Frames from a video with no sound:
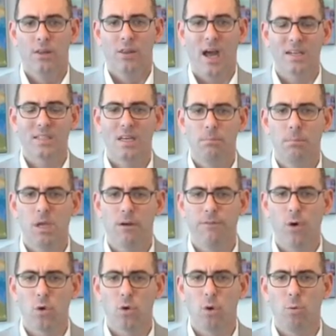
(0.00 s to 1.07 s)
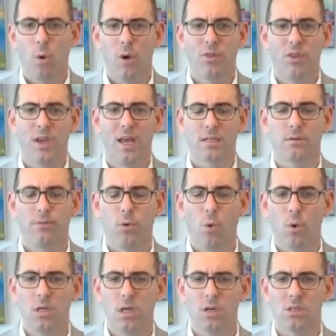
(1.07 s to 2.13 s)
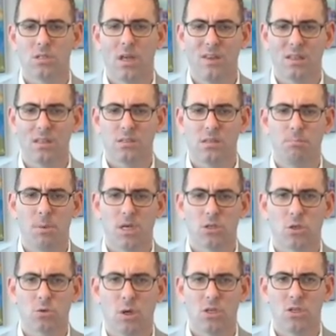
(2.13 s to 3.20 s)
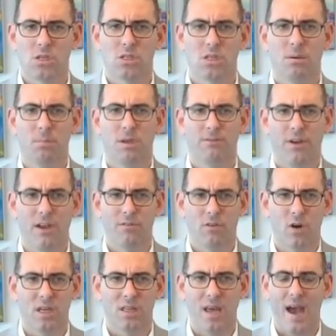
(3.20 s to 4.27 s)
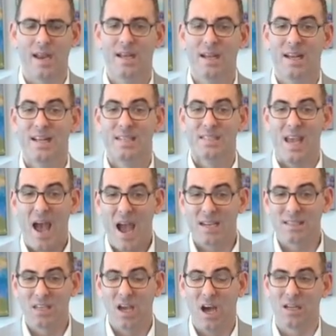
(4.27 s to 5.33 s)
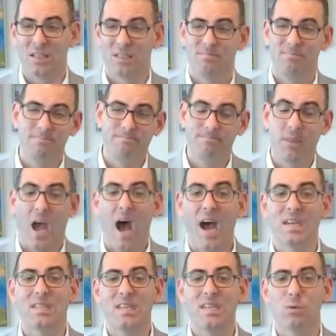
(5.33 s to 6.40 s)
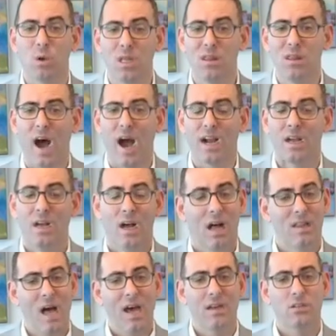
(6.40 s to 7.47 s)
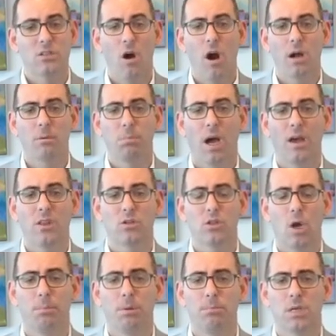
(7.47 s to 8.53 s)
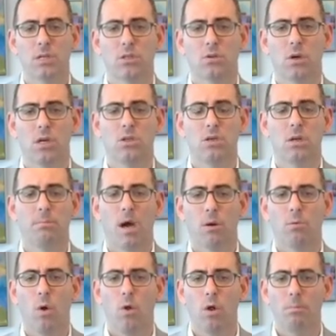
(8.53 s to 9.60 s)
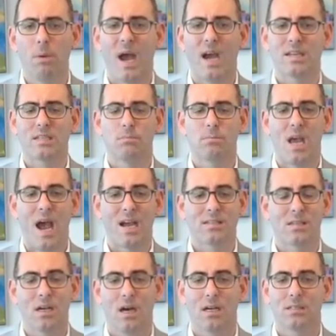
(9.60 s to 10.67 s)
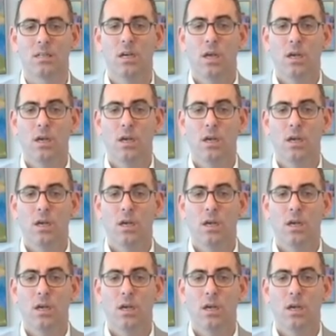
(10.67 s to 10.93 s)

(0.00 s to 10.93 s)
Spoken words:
That's going to be a focal point the next 4 years. I think this administration is going to be favoring that. Tax cuts. I see gridlock. A lot of talk by the Trump administration about rolling back some tax cuts.